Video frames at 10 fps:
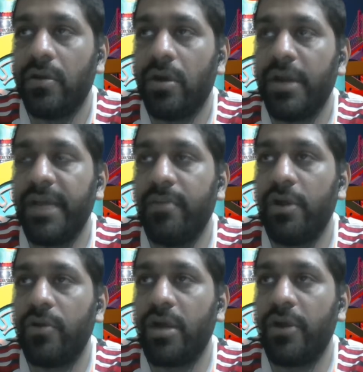Unable
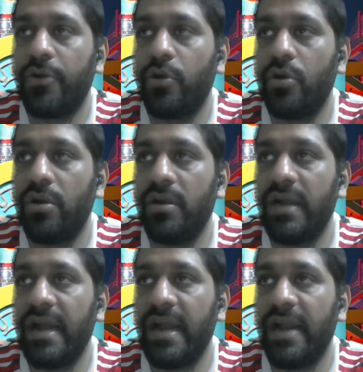to control
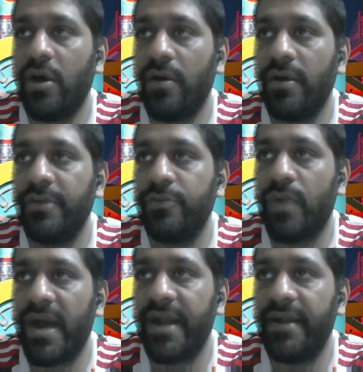and is
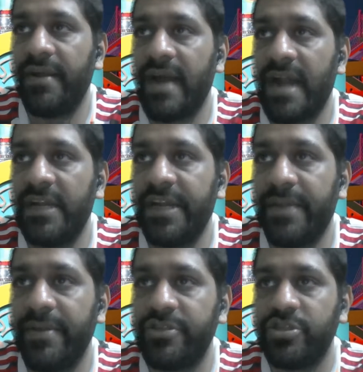wide. Ante
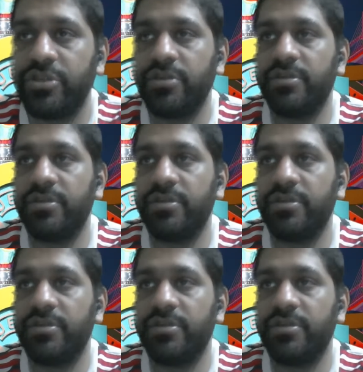Rebic.